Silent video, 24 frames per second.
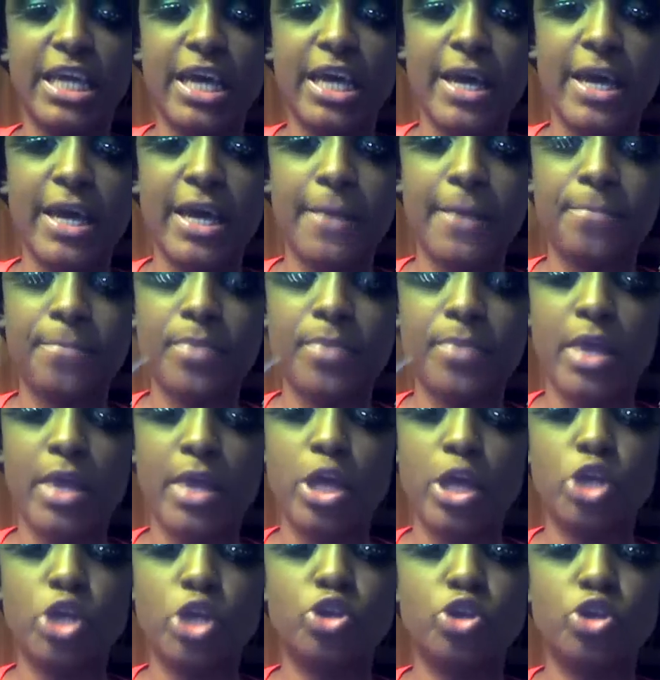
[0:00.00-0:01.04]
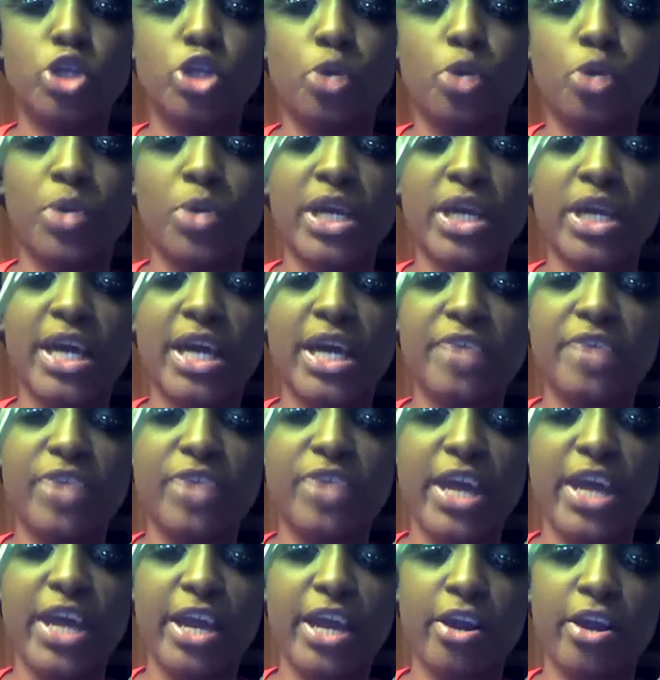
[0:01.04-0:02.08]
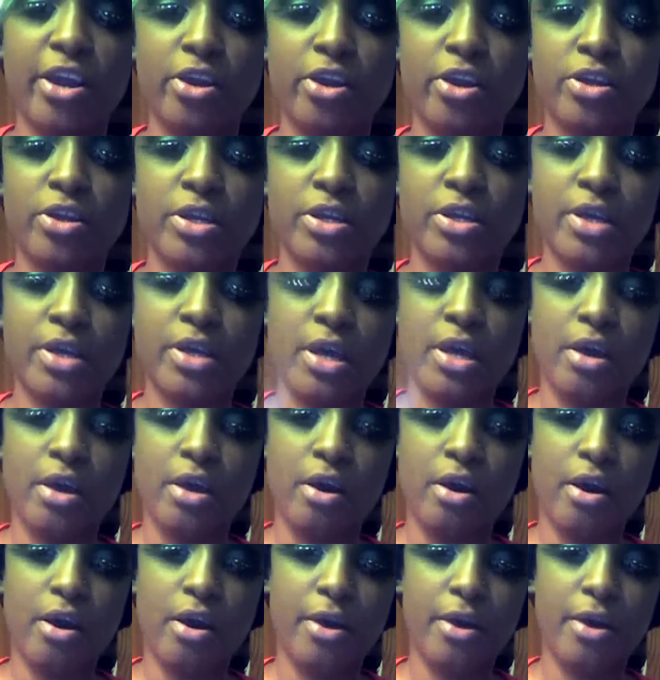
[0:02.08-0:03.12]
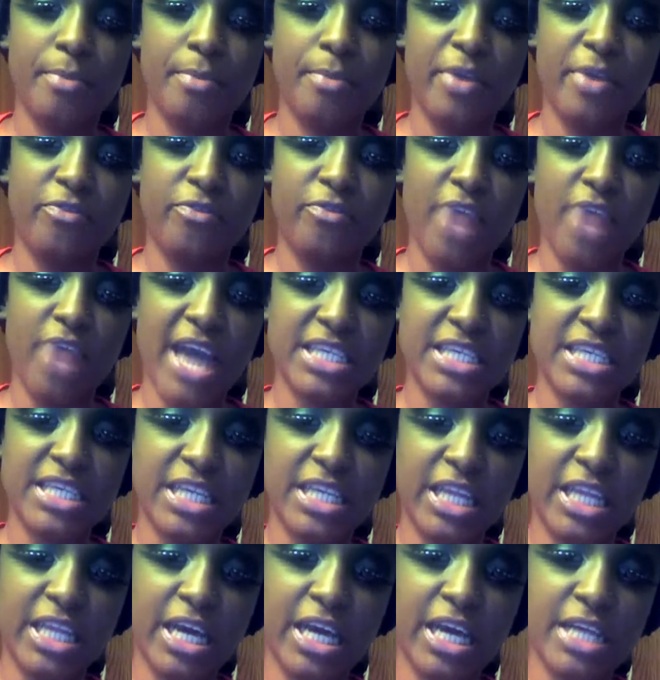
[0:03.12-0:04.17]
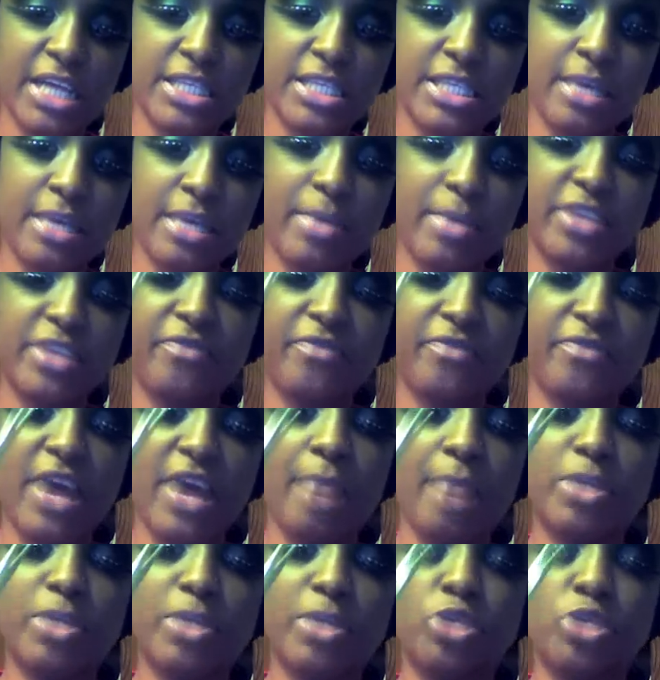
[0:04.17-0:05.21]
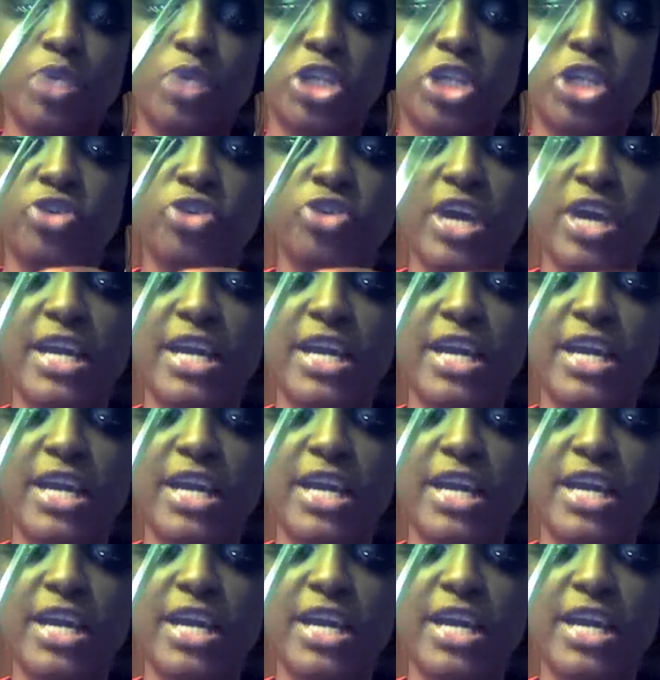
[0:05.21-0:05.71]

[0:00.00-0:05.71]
cut. You don't want to cut the hair. If you accidentally cut some, it's fine, but you want to try